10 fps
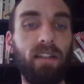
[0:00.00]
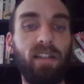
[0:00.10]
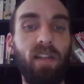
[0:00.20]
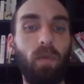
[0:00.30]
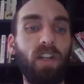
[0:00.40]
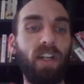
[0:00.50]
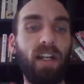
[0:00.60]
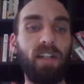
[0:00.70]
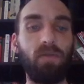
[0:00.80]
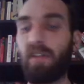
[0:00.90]
watch
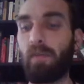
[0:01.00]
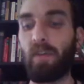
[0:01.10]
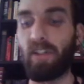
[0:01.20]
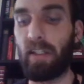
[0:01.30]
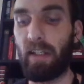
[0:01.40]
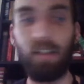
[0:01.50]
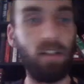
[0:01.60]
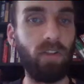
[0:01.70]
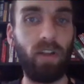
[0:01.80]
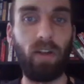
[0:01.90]
eyes you suspiciously. I need to
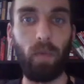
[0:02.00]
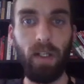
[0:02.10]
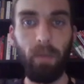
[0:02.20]
learn how to read.